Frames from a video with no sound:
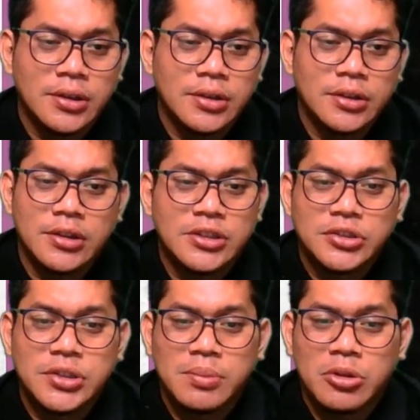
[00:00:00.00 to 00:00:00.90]
the
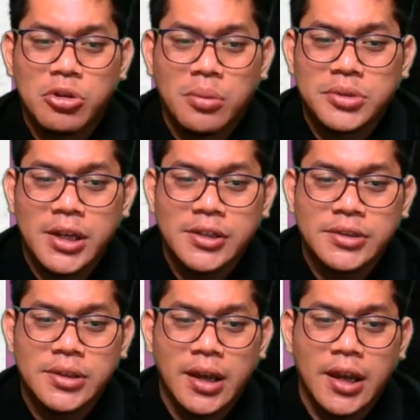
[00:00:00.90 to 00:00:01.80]
relationship between
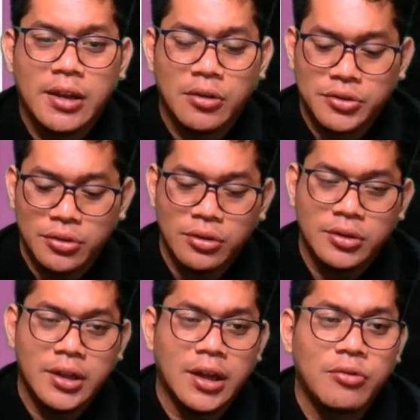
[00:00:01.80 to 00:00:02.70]
objects, and also
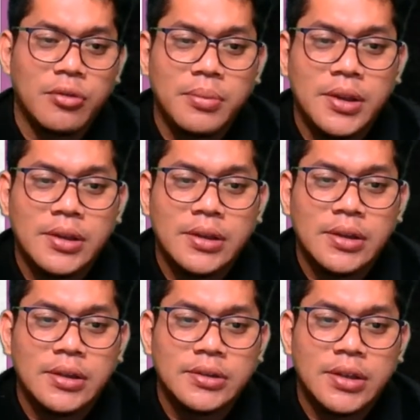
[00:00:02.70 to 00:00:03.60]
there will be
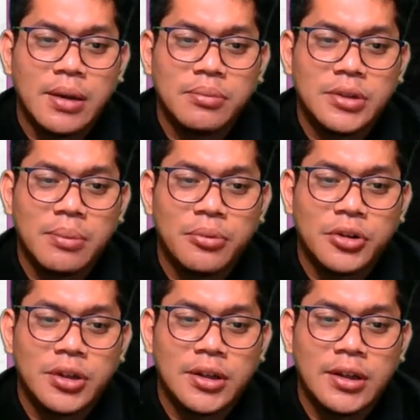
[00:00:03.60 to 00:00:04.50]
some
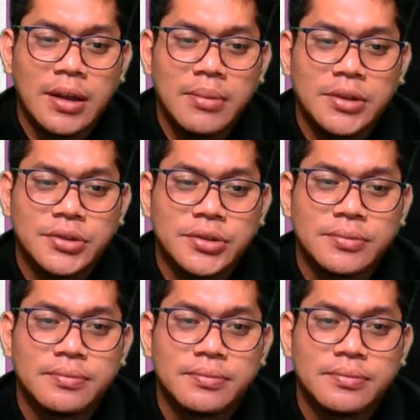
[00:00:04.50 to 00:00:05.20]
temporal elements.